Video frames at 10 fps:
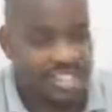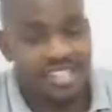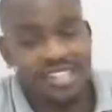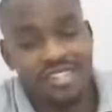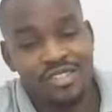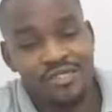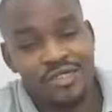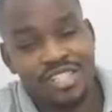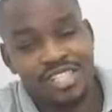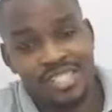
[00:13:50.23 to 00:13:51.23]
Just in case you've
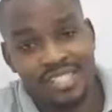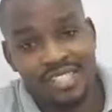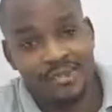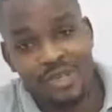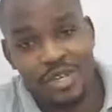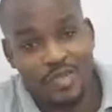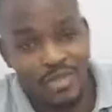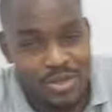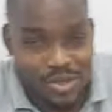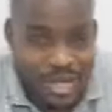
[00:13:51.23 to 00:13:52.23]
not yet subscribed
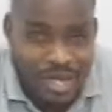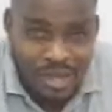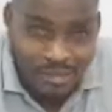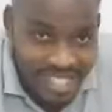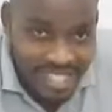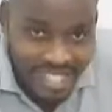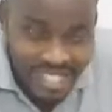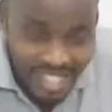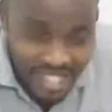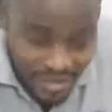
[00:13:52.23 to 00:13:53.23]
to Basika
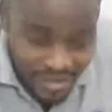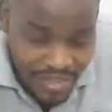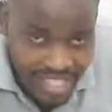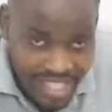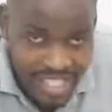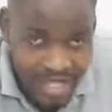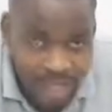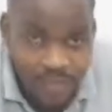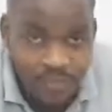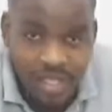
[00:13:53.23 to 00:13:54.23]
Sharifa's
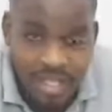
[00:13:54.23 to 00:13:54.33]
channel,